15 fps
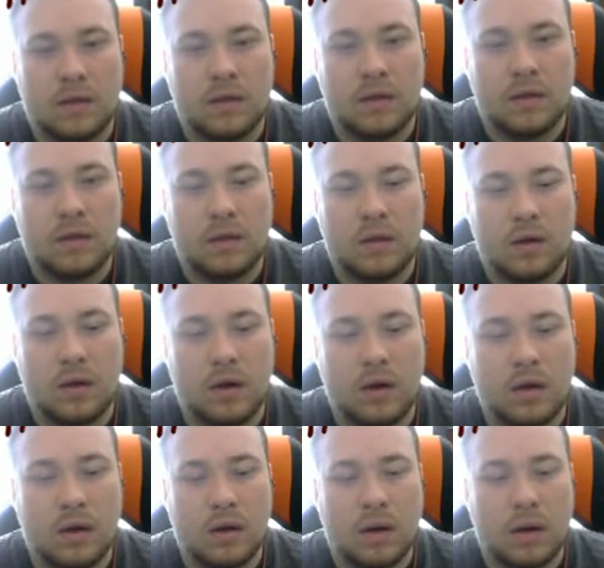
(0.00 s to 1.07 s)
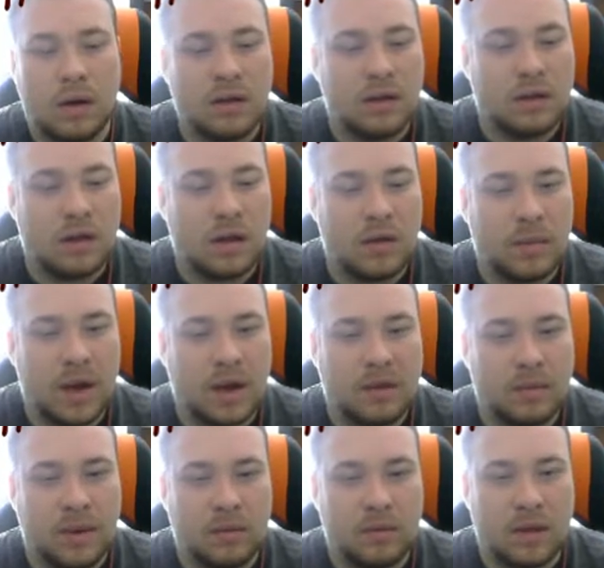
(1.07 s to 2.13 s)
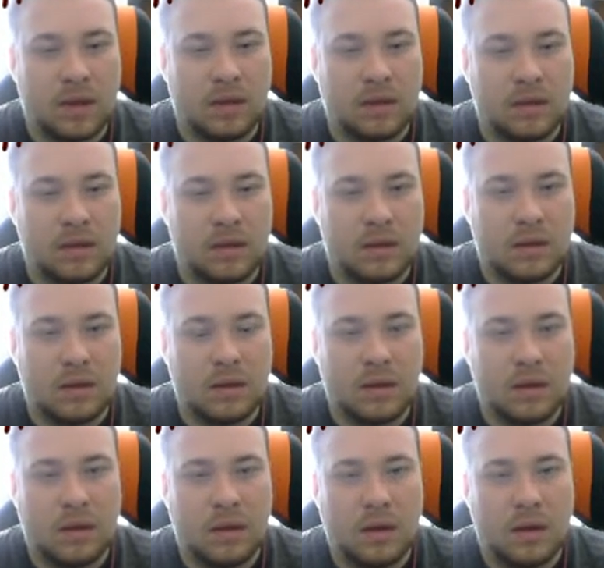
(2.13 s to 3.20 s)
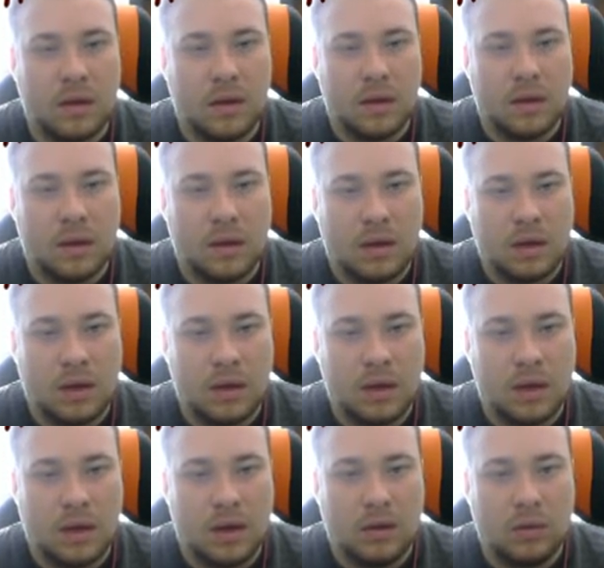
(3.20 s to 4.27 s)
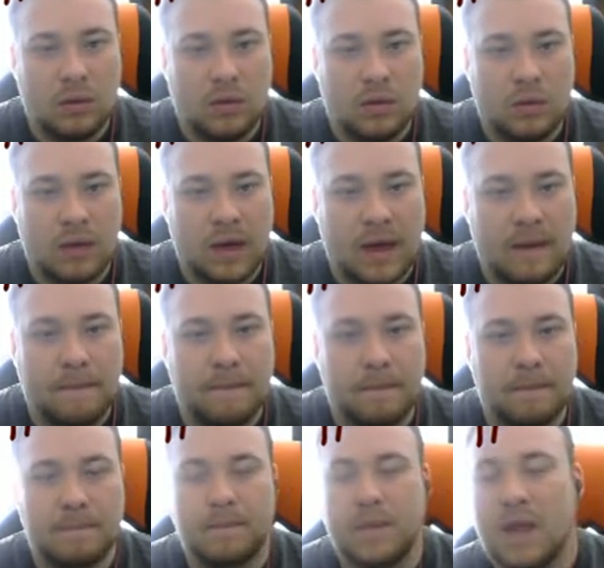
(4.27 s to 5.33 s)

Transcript: Let's, you're, I need to tell the boss about this. Yeah, you do that.